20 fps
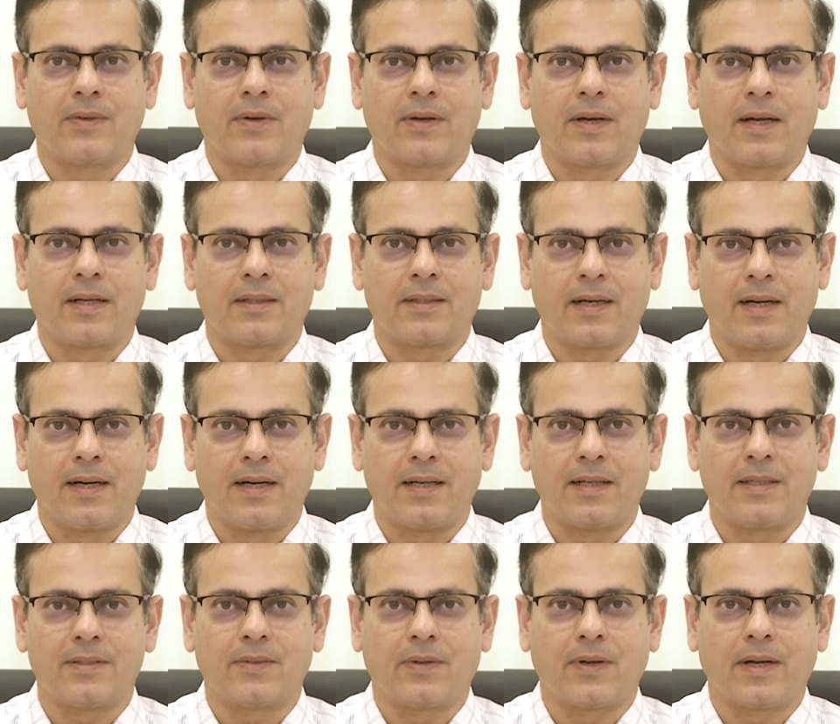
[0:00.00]
or
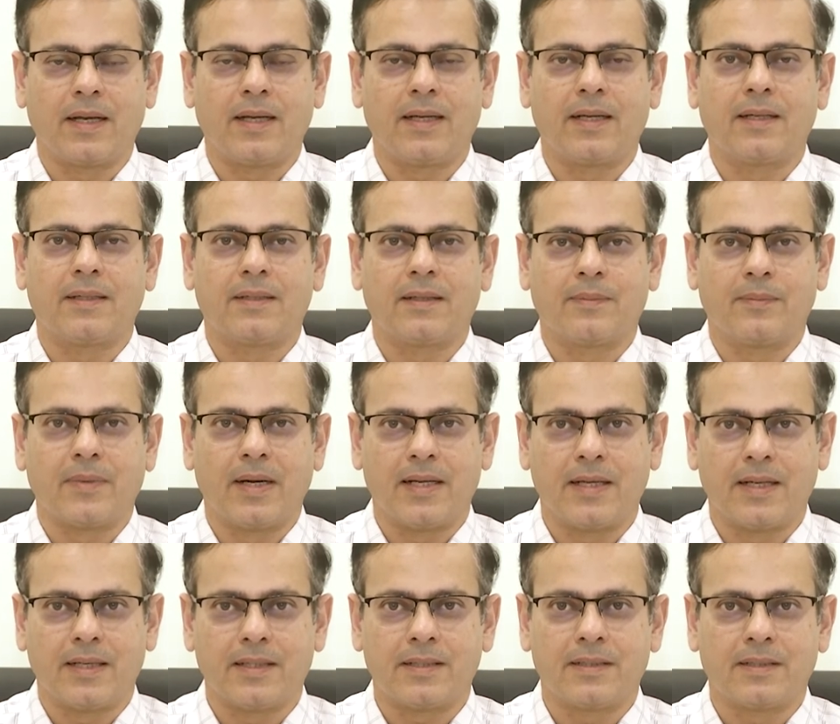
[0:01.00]
arthritis or any other
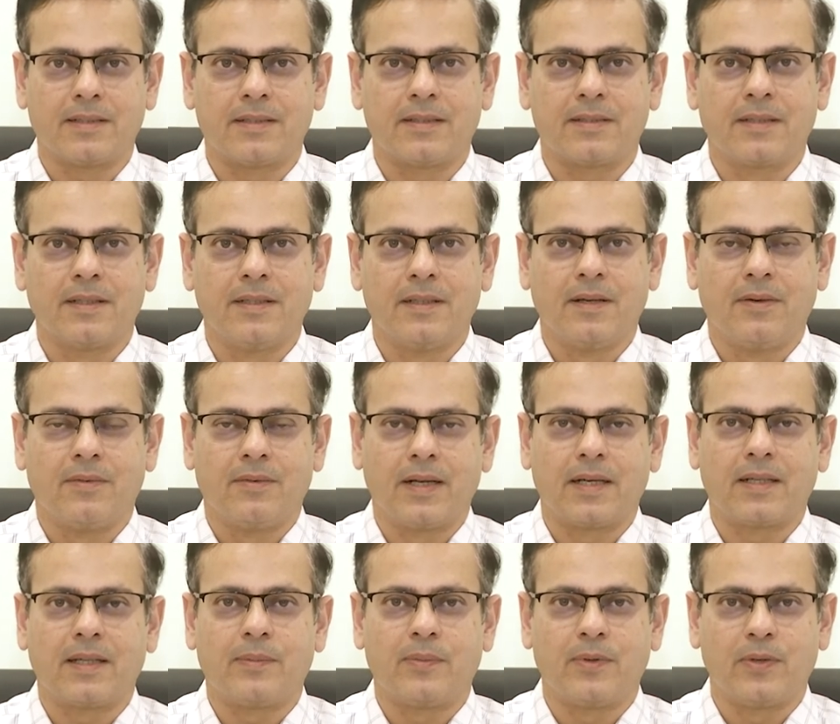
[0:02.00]
medications
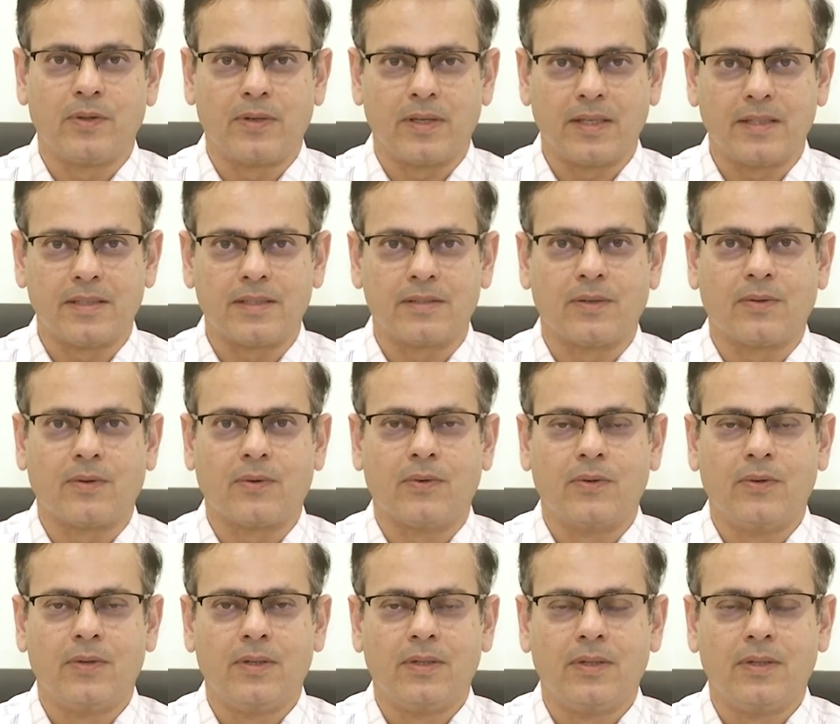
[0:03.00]
where the immunity is low.